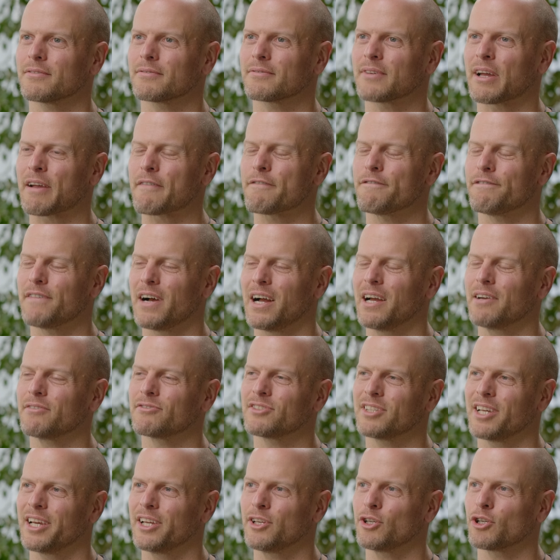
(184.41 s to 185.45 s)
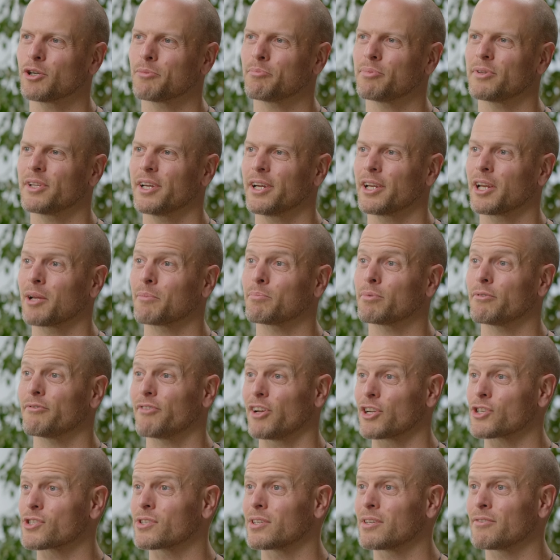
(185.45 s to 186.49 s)
like five, 10 year planning
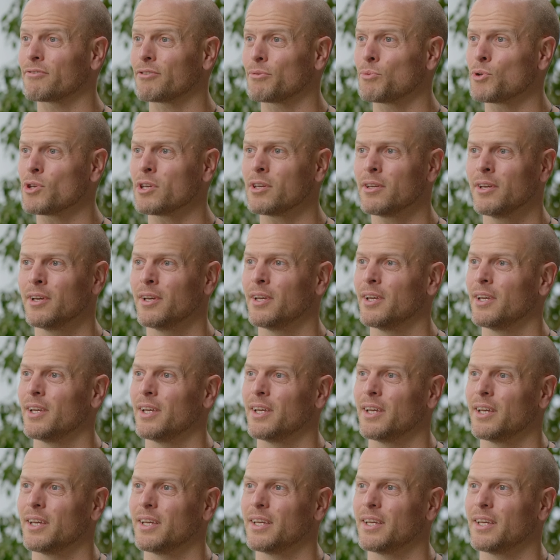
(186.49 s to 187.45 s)
professionally for me, hmm.